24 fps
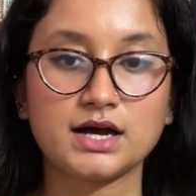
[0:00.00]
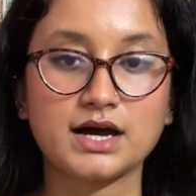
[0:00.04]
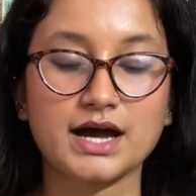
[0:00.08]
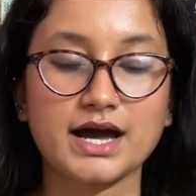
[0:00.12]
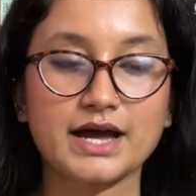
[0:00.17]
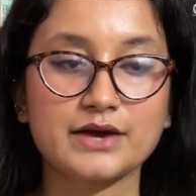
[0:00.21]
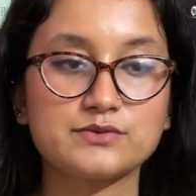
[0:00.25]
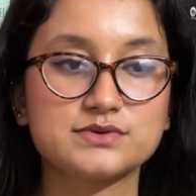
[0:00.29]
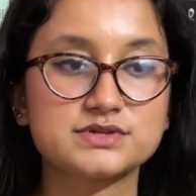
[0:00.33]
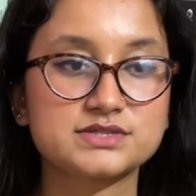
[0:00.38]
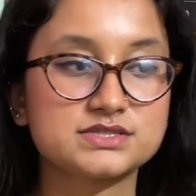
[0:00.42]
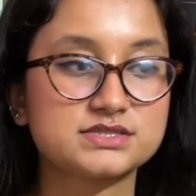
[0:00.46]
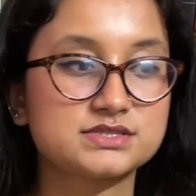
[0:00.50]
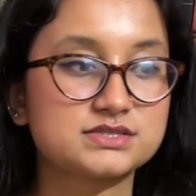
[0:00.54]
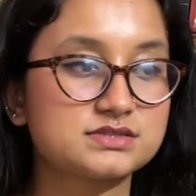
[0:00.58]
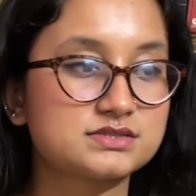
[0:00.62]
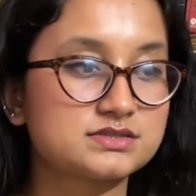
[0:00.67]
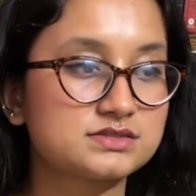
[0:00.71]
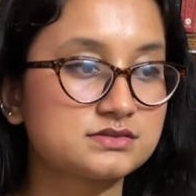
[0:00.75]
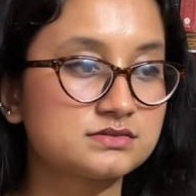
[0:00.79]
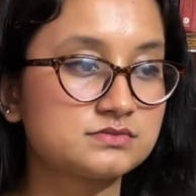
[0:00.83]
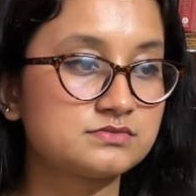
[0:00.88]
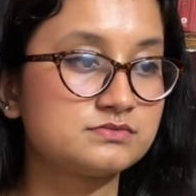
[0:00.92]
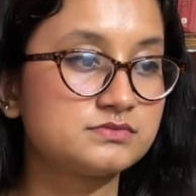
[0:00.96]
I
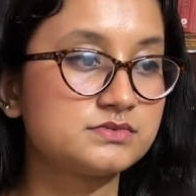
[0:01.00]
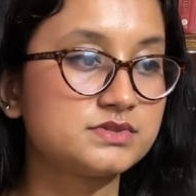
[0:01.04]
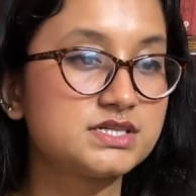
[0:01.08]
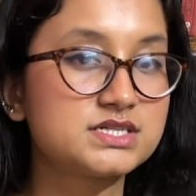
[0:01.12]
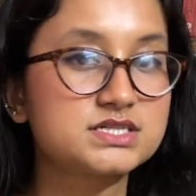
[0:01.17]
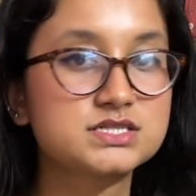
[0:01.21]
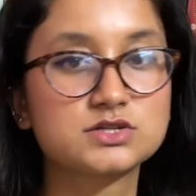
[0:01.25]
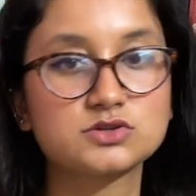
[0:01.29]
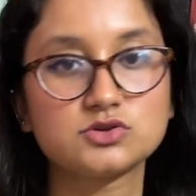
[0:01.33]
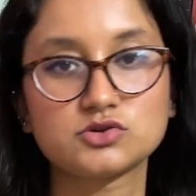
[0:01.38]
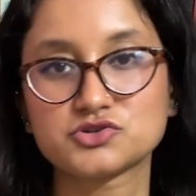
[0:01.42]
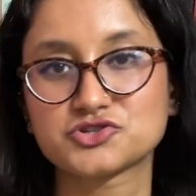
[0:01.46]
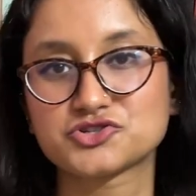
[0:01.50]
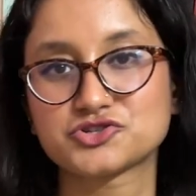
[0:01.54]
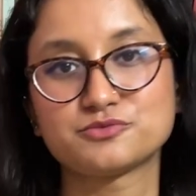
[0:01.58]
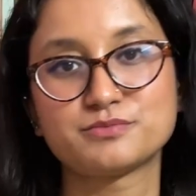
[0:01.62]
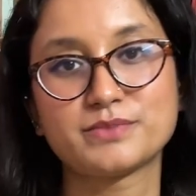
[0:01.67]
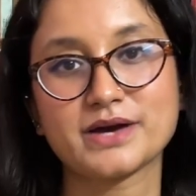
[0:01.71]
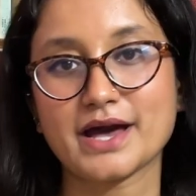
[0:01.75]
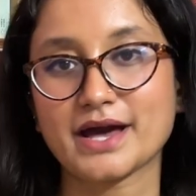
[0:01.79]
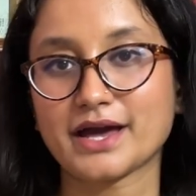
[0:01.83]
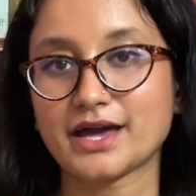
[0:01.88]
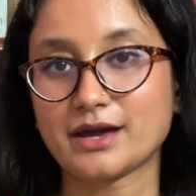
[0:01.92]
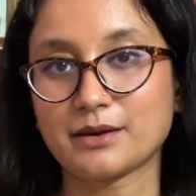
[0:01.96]
was this close to
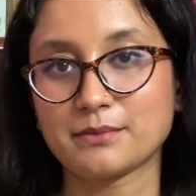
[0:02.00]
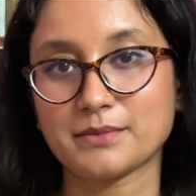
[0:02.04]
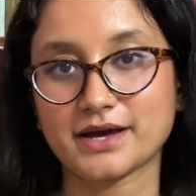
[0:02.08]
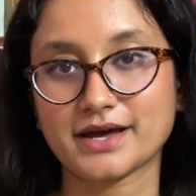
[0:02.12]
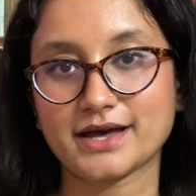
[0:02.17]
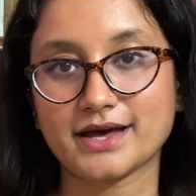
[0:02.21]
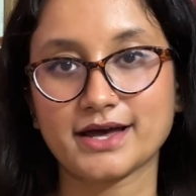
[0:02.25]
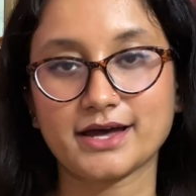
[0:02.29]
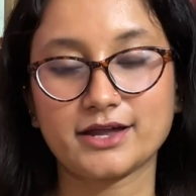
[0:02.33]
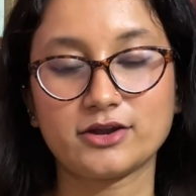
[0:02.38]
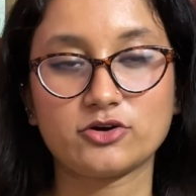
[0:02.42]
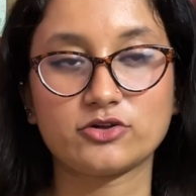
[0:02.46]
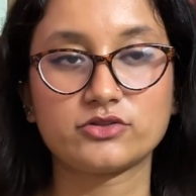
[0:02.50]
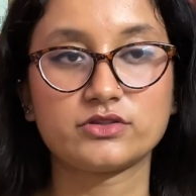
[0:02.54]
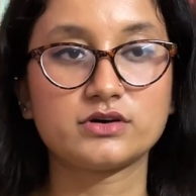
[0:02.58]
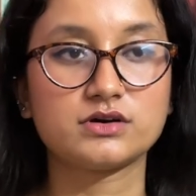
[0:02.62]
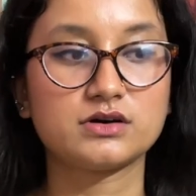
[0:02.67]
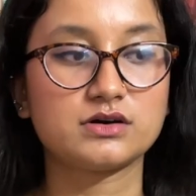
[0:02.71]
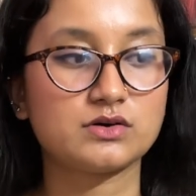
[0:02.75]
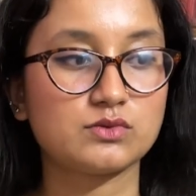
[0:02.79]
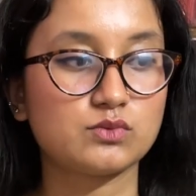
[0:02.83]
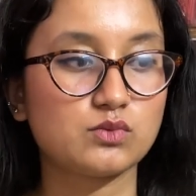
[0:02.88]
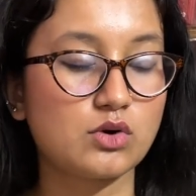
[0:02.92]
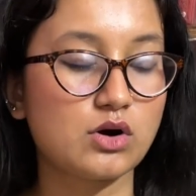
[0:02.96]
banging my head on
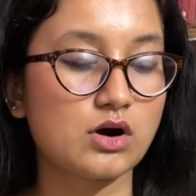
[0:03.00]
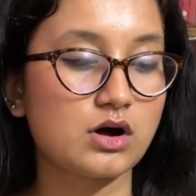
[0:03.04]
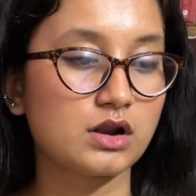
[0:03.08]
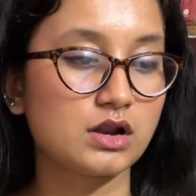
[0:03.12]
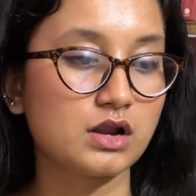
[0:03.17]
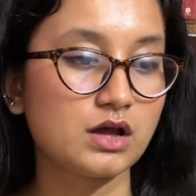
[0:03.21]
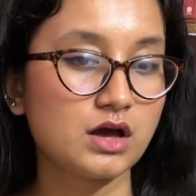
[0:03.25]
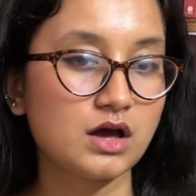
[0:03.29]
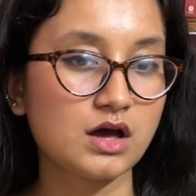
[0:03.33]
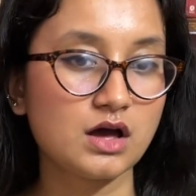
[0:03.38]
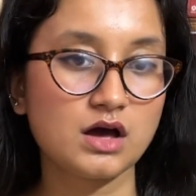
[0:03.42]
the wall.